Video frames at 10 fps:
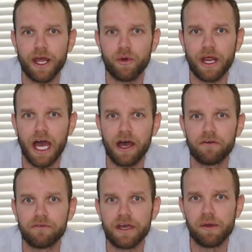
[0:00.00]
I would
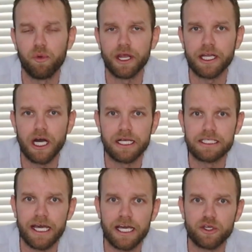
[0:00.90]
have a point of
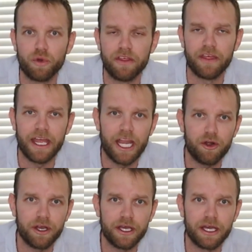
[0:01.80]
contact within the
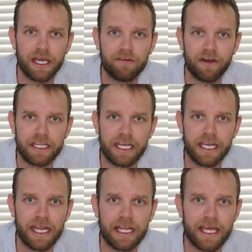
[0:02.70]
area if I
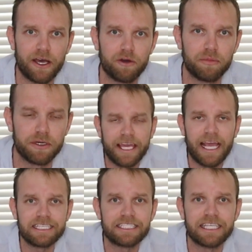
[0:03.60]
needed any help. The
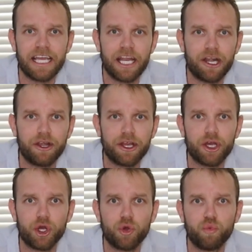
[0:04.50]
Kansas City
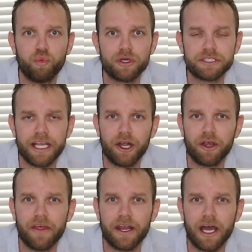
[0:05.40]
area was an
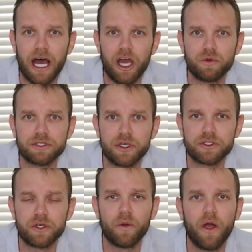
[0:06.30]
area that I was
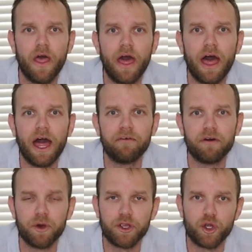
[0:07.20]
also
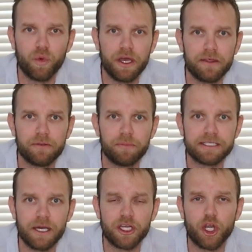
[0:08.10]
familiar with
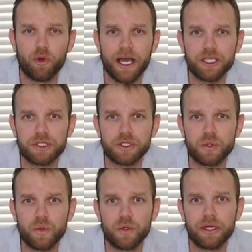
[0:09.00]
because I went to graduate
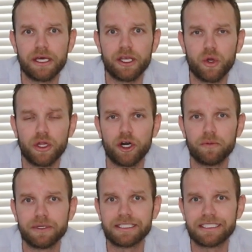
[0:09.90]
school in
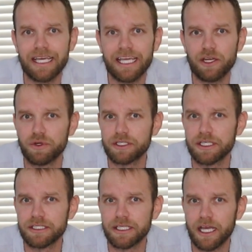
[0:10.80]
Oklahoma State, which
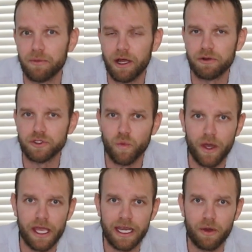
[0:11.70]
is a couple hours
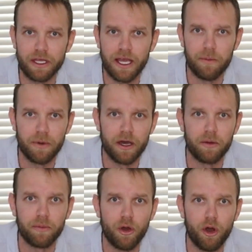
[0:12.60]
away, and I would come
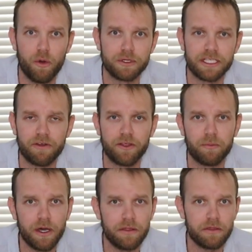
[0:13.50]
up almost every other
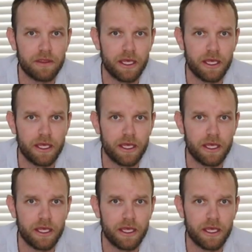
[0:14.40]
month